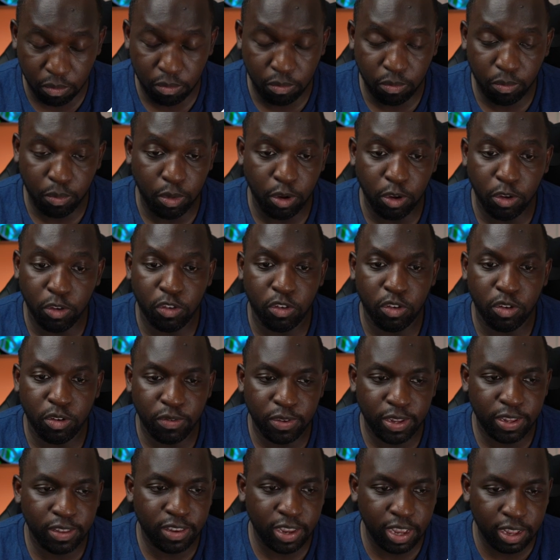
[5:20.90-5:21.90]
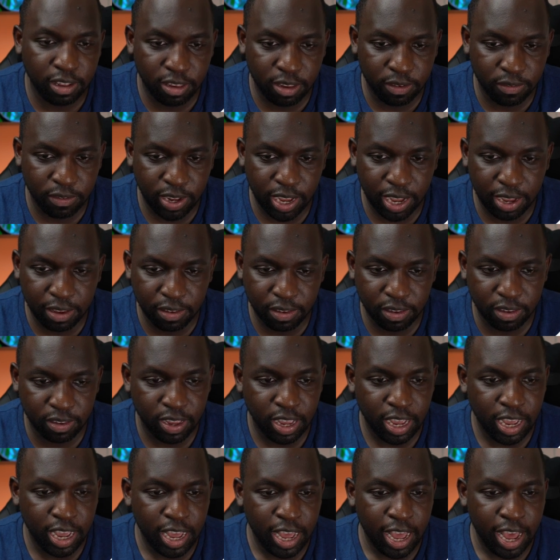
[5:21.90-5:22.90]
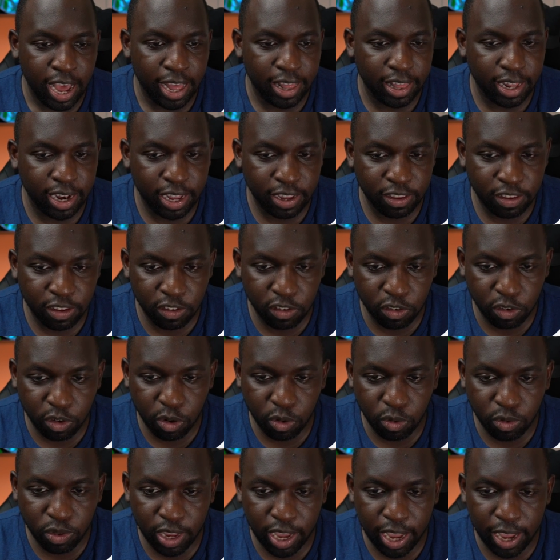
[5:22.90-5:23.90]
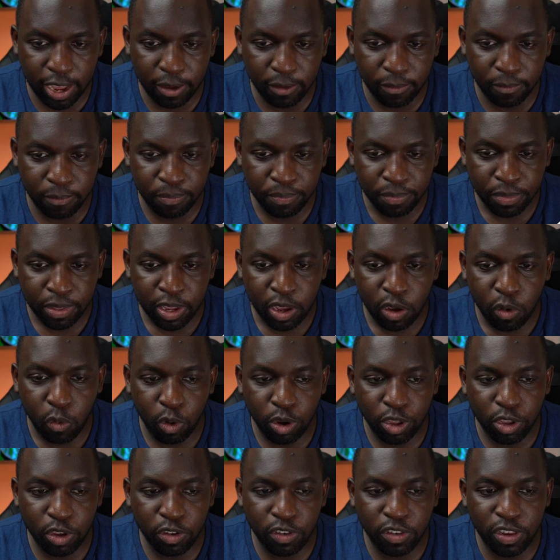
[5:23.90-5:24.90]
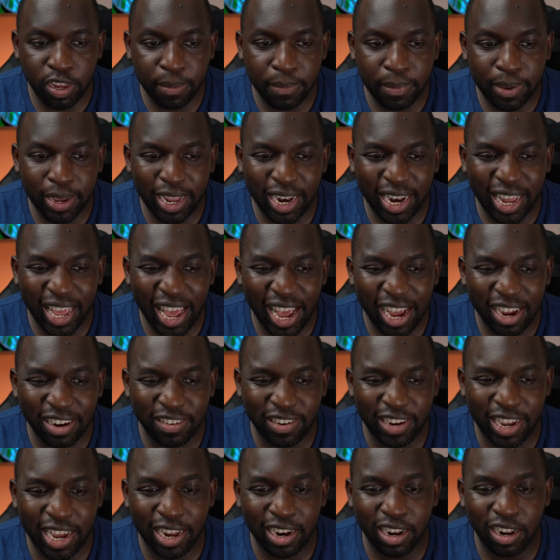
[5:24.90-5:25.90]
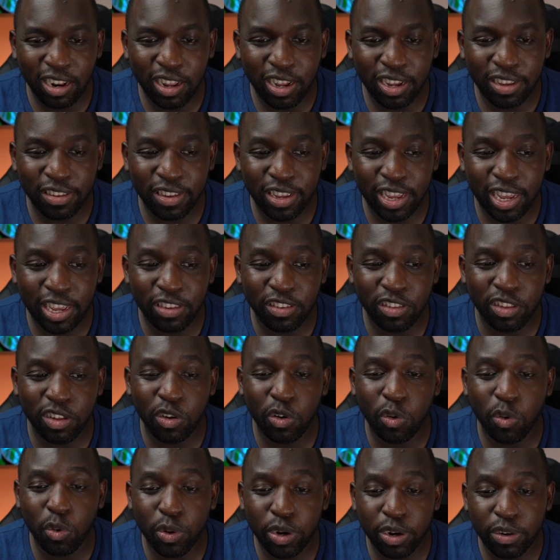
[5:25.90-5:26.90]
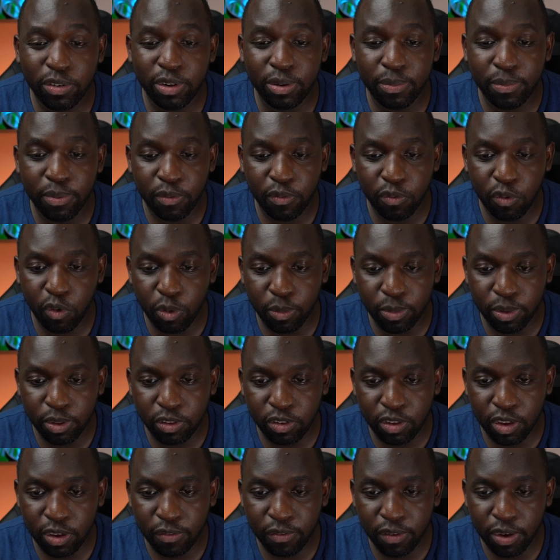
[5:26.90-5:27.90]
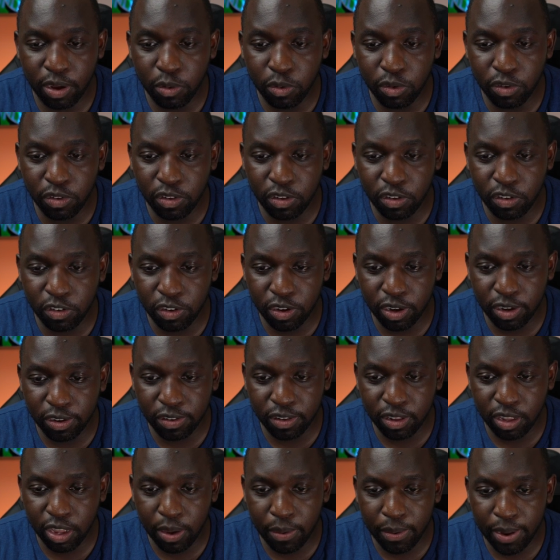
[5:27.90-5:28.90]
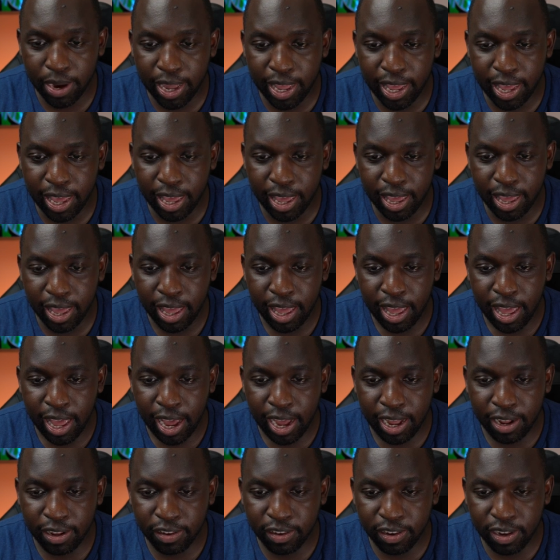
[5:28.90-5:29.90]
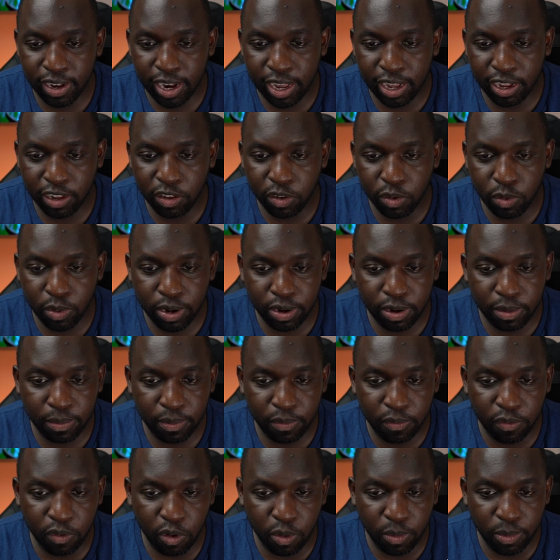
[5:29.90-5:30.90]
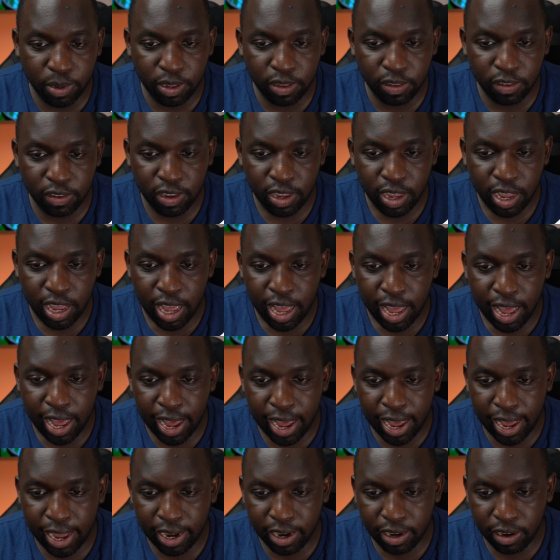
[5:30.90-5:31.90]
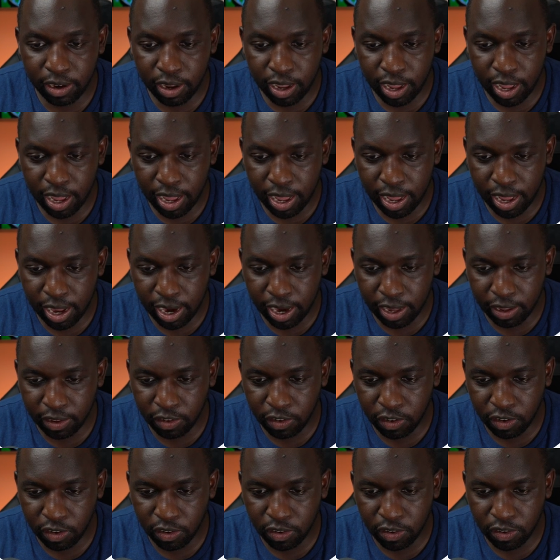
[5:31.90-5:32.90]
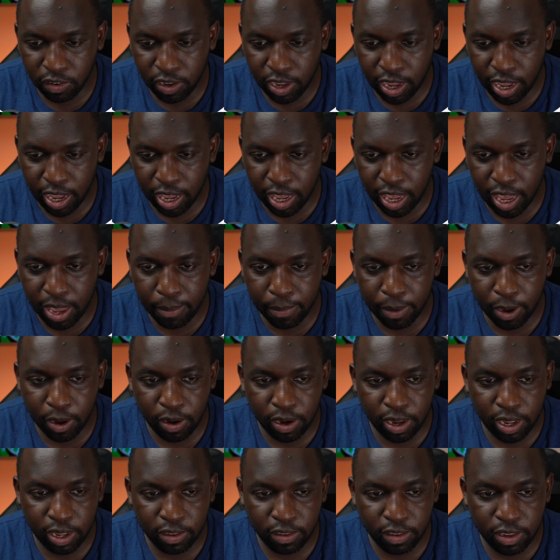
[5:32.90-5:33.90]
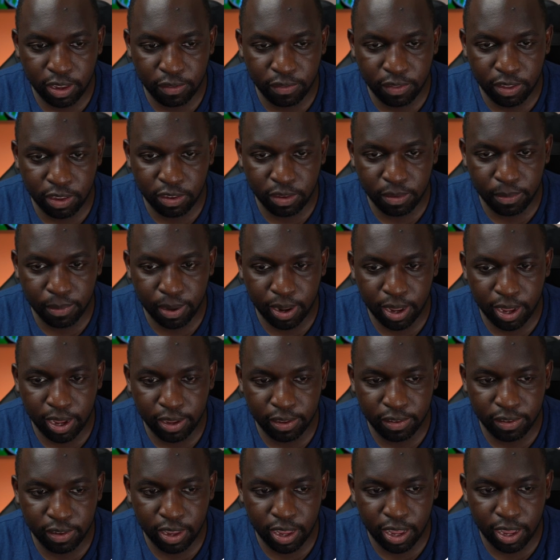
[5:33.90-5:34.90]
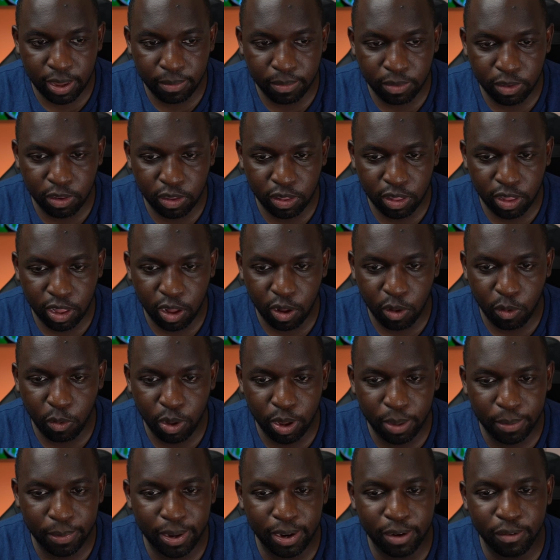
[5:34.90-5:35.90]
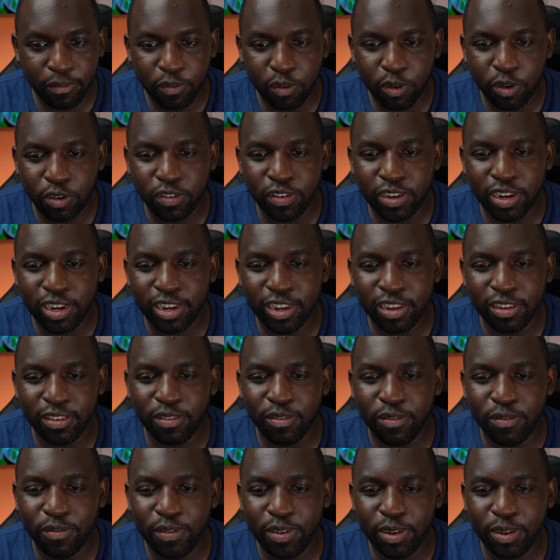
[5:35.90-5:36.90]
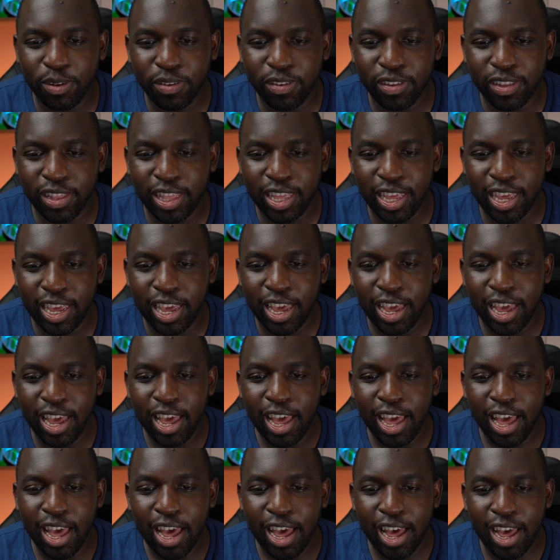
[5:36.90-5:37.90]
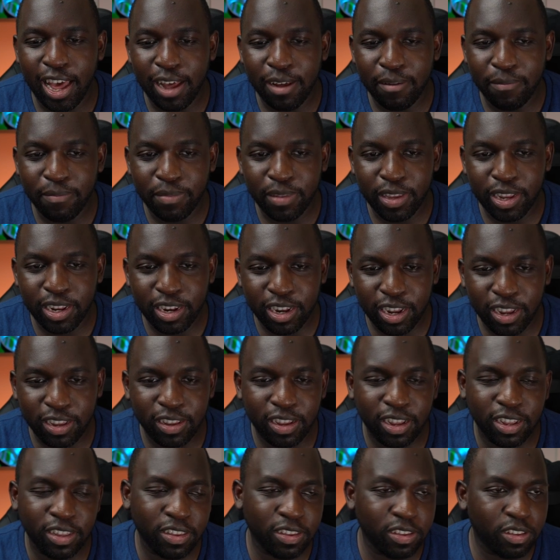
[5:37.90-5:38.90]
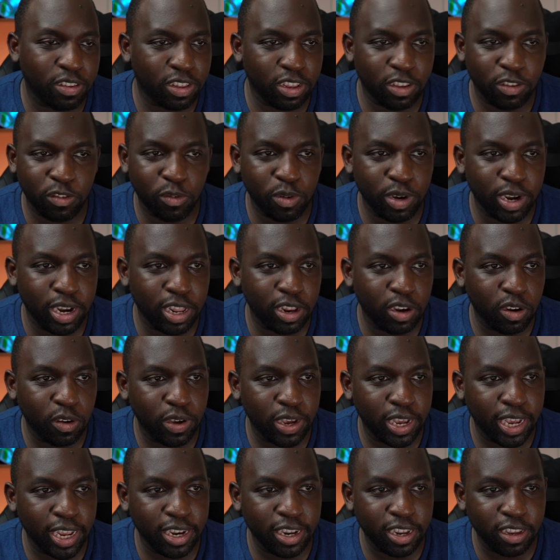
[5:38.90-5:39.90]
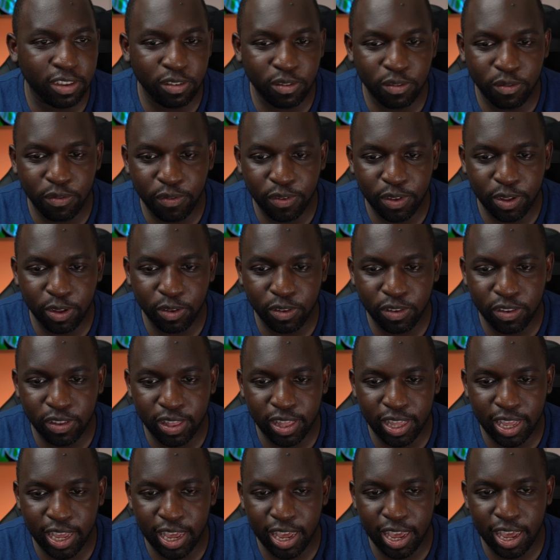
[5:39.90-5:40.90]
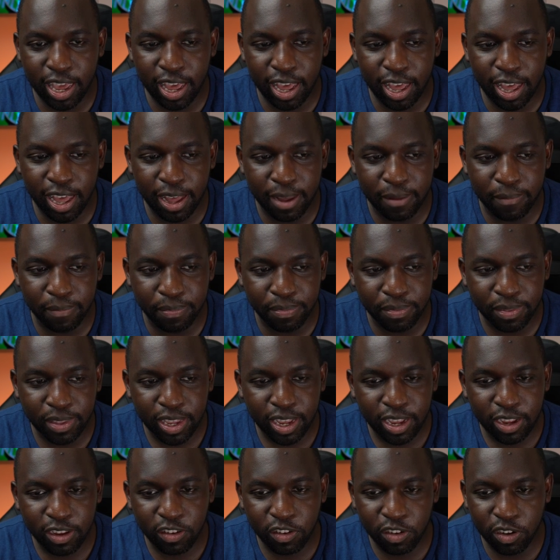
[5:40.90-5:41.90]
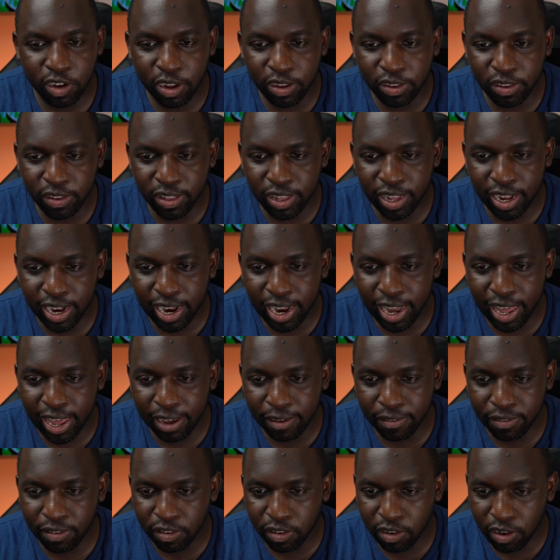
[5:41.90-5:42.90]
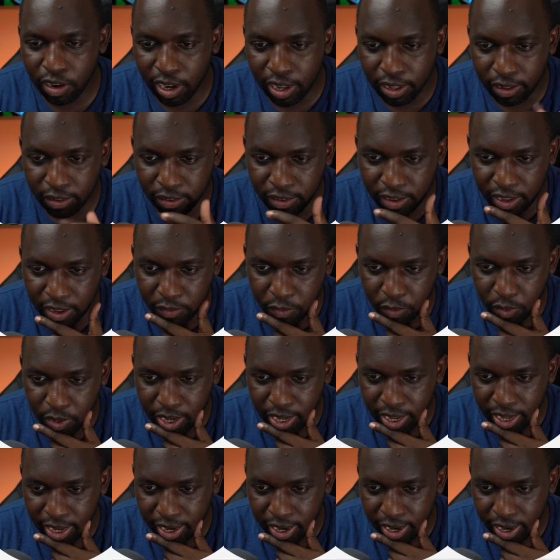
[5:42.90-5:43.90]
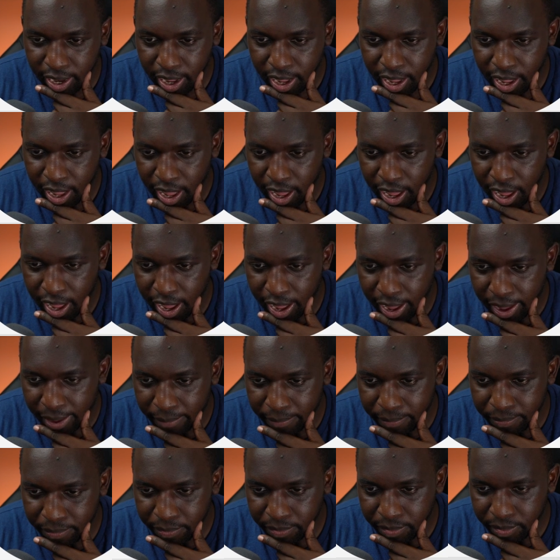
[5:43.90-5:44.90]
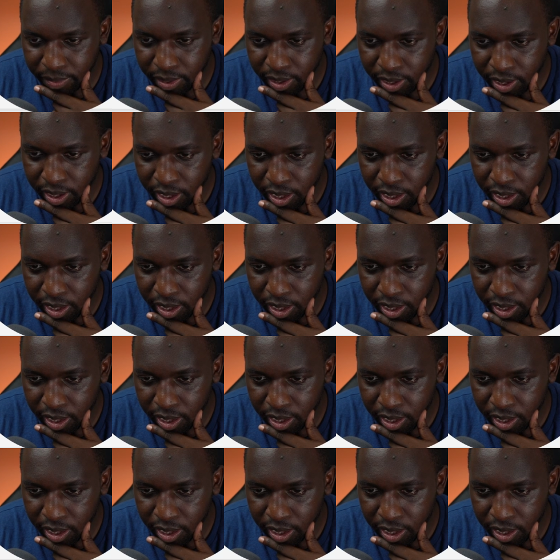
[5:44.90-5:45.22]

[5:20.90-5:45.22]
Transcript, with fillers: most sort of intensive tasks. And then as I scroll down, what you're typically actually analyzing is the query performance. So if I was to just go in here and select query performance, and uh, let's just say keep only and see if this applies um, to the whole web. It unfortunately doesn't filter the, um, it does, that's, that's, really annoying. It doesn't filter the um, chart on the left. So let's see if we can, um,